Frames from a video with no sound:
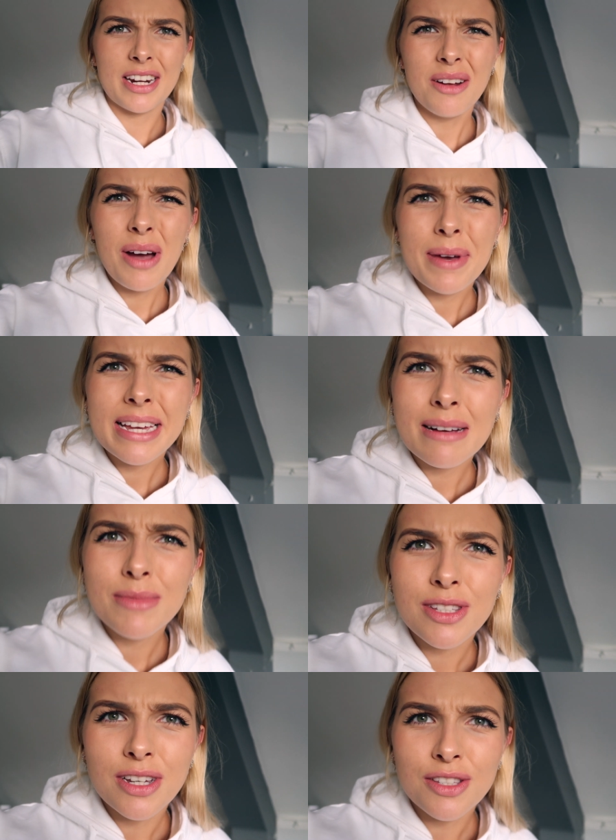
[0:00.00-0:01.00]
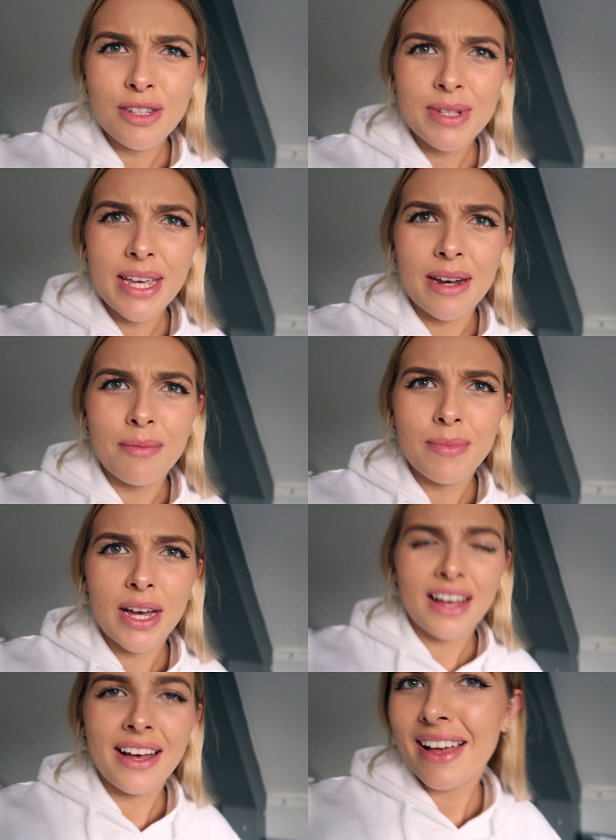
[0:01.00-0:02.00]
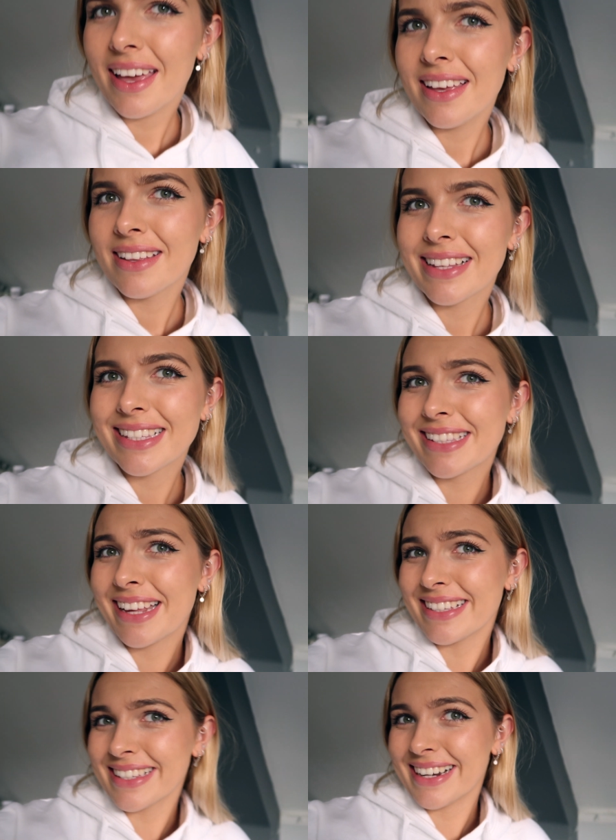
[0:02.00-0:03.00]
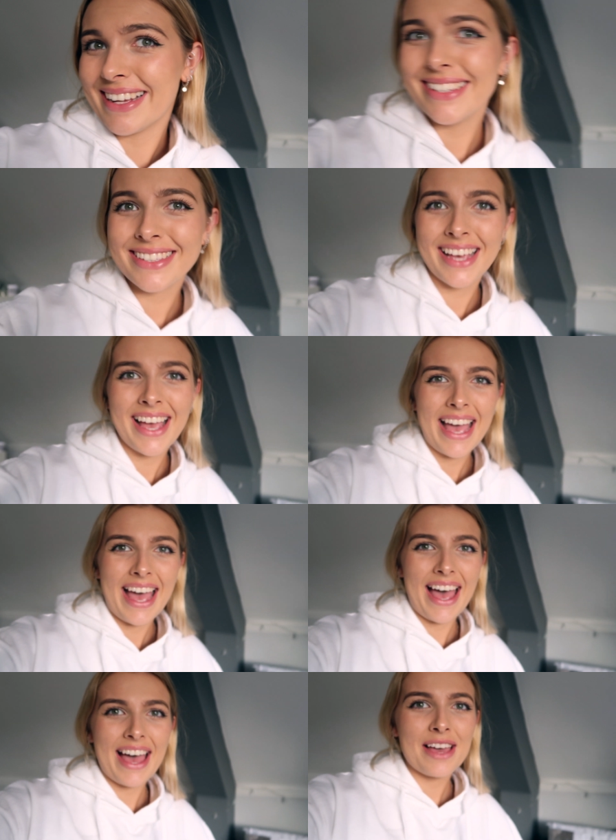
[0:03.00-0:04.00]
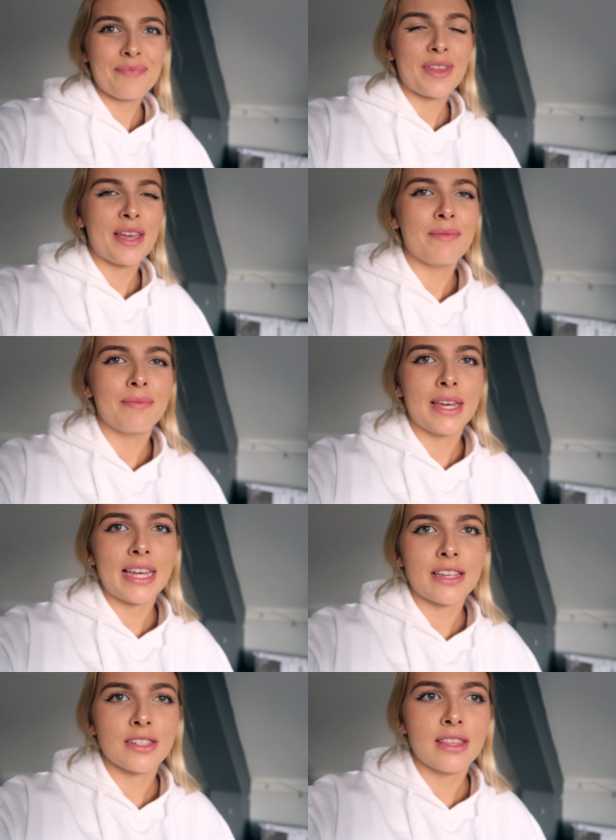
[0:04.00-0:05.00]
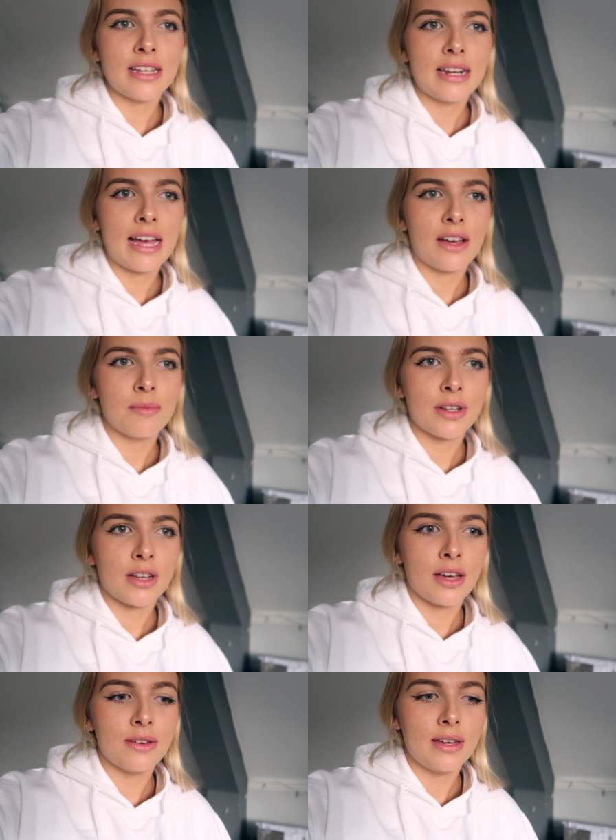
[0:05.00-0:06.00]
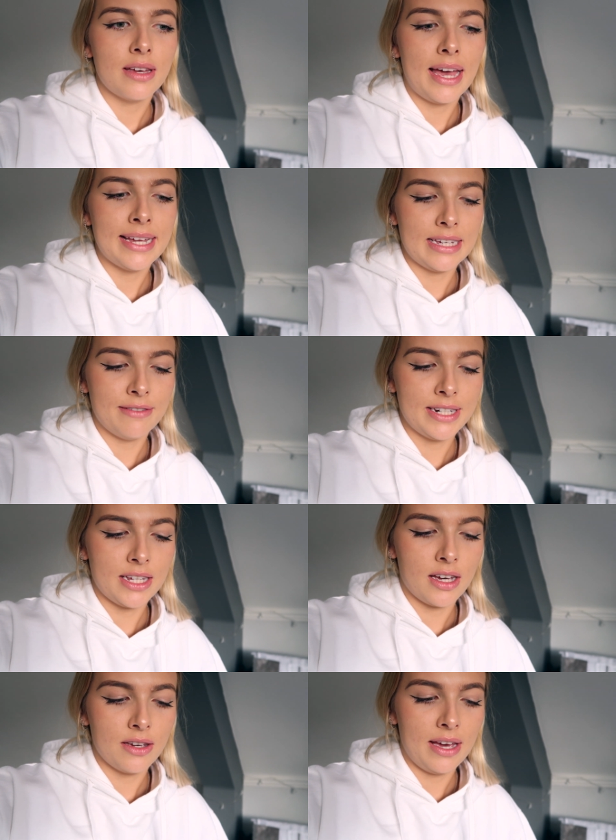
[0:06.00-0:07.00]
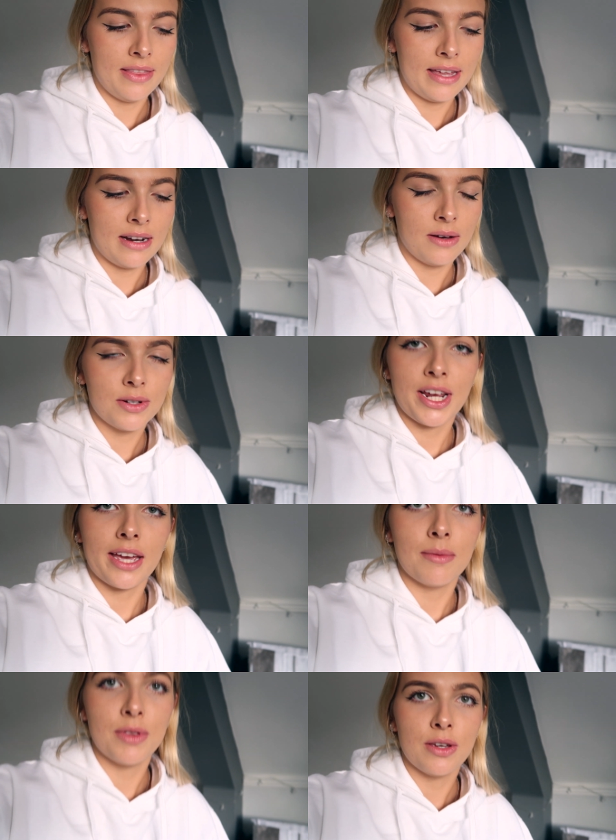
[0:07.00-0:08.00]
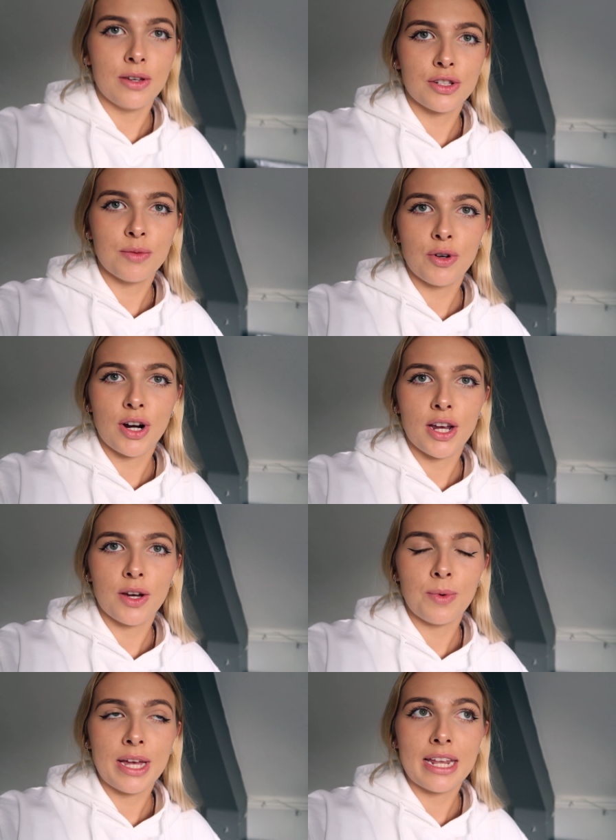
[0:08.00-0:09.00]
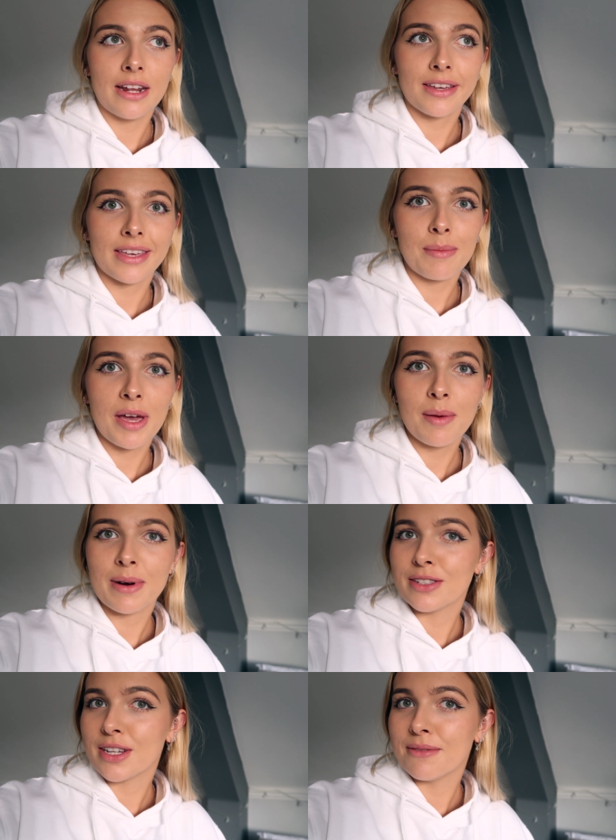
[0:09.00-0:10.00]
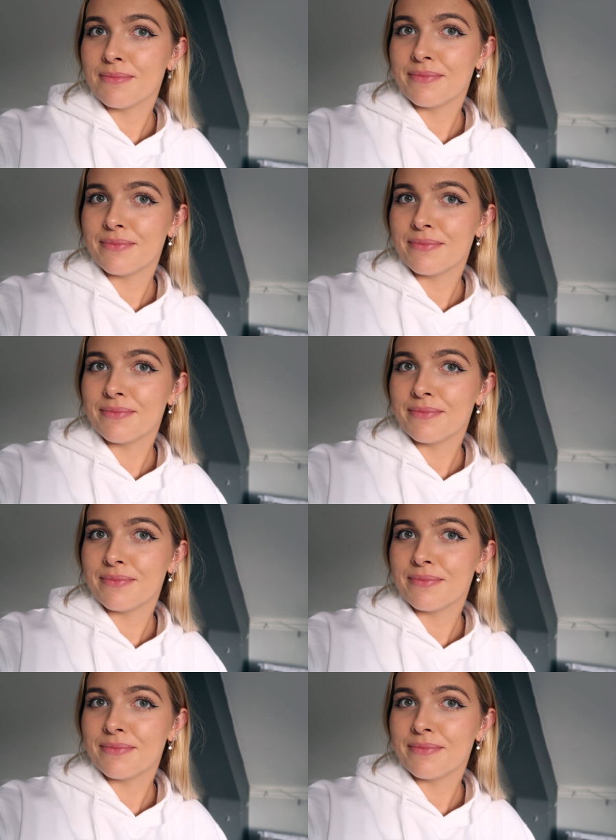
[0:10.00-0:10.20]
know why my camera's so zoomed in, but hi, this is nice and close. But yeah, so I think now I'm gonna go edit a video, and then I will check in with you tomorrow when I go get my eyebrows done.